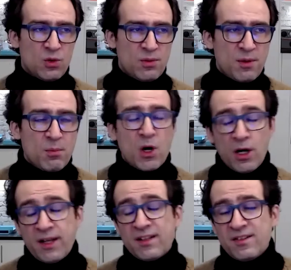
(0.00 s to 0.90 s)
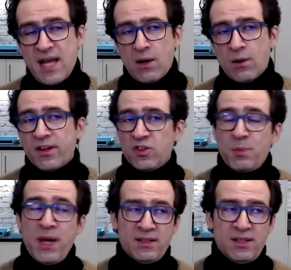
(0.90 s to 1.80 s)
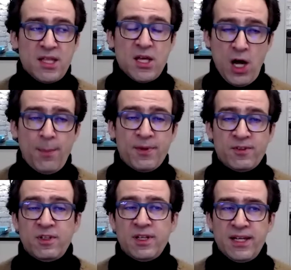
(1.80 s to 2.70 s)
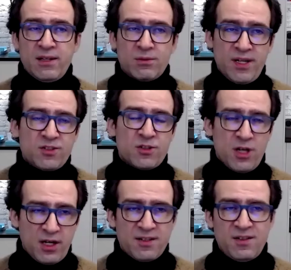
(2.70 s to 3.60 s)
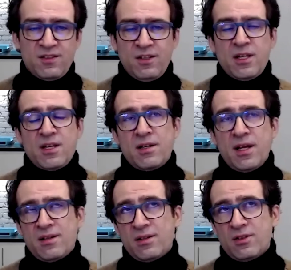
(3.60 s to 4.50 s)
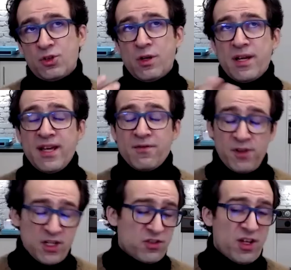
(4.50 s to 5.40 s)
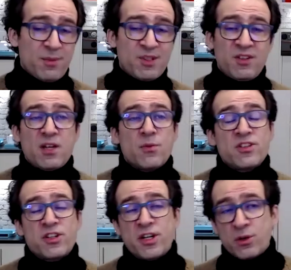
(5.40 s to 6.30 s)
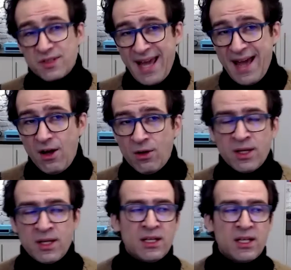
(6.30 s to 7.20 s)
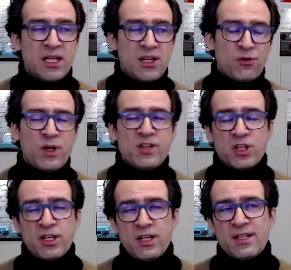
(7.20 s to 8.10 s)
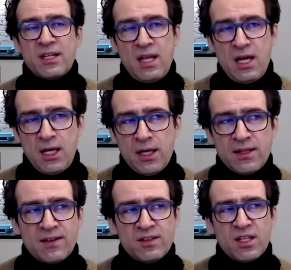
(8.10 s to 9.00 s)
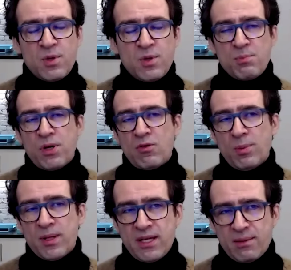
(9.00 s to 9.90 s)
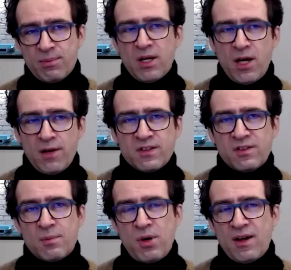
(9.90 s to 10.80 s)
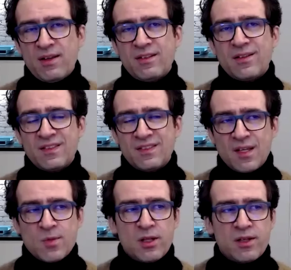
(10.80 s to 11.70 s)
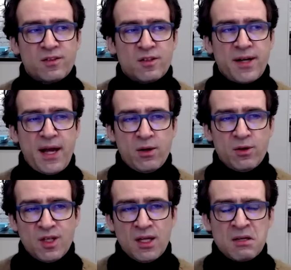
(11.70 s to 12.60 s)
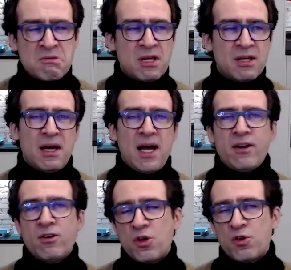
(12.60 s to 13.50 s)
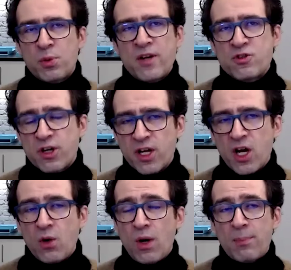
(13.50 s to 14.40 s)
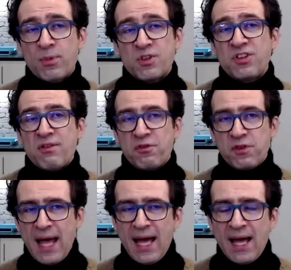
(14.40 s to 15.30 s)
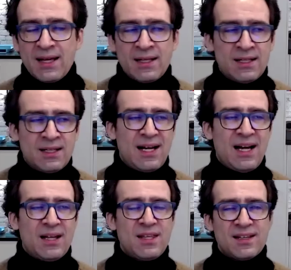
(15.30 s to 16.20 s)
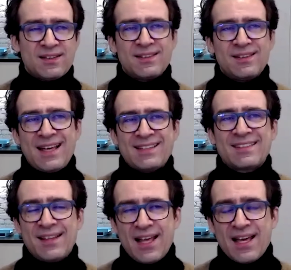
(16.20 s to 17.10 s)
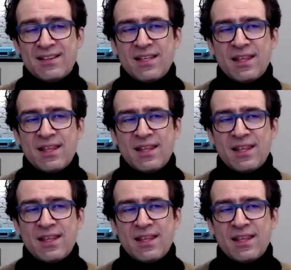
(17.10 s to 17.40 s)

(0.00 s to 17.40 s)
the markets now are expecting the opposite, like rates are not going to stay sticky and inflation's not going to be sticky and rates are going to go down. And if rates are going to decline, that's going to be probably obviously a positive stimulus on housing. I don't know if prices are going to go up or stay flat. I think it's less likely